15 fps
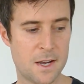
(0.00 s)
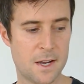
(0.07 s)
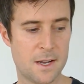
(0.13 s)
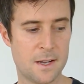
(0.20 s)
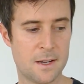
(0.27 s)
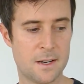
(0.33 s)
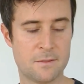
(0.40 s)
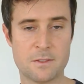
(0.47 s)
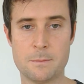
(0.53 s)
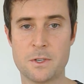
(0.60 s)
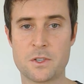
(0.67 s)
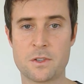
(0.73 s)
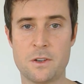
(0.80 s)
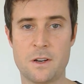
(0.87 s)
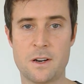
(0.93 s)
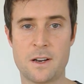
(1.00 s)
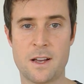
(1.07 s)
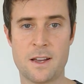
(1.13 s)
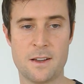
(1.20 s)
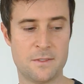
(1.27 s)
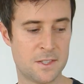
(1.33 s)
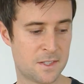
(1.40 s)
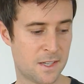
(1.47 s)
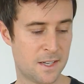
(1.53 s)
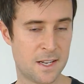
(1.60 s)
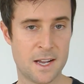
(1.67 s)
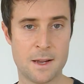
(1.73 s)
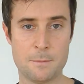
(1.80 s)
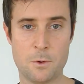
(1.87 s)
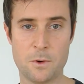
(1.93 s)
And after much thought, I have decided
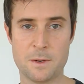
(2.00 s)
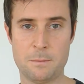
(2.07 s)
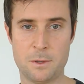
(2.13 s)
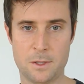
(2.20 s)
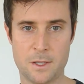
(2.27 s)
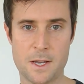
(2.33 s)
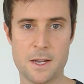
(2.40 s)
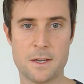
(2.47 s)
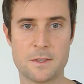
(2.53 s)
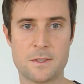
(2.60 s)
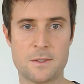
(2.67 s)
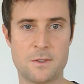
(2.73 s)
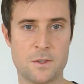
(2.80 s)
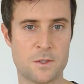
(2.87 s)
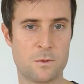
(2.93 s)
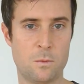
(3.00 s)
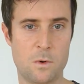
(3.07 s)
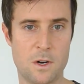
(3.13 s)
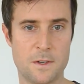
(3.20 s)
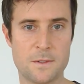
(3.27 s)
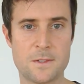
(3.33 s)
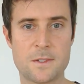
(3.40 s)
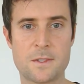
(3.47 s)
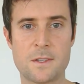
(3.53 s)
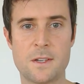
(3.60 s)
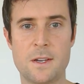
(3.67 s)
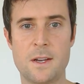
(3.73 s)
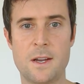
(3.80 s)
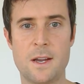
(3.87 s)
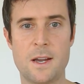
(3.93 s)
I am going to play it just once
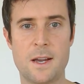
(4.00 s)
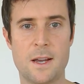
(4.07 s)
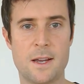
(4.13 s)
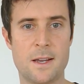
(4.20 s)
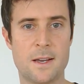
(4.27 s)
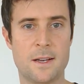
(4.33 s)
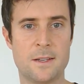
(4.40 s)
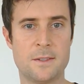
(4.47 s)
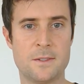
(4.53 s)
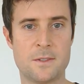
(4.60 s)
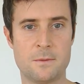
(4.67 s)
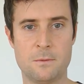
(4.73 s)
and